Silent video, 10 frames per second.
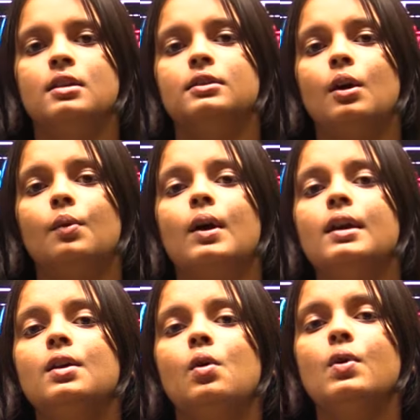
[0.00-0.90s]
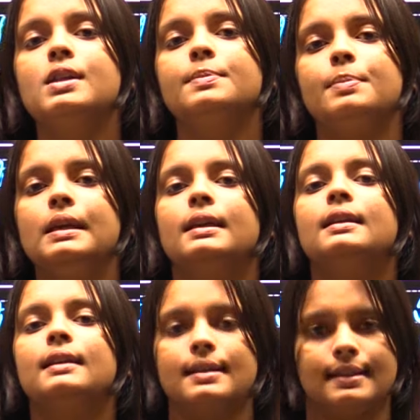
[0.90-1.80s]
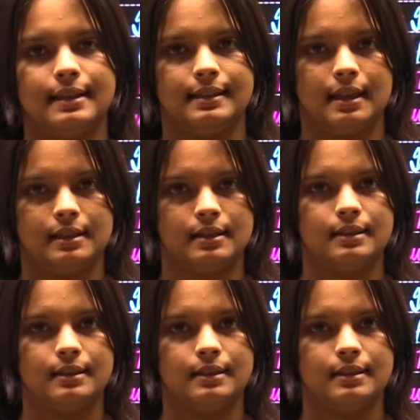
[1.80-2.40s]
the one who is speaking the sentence,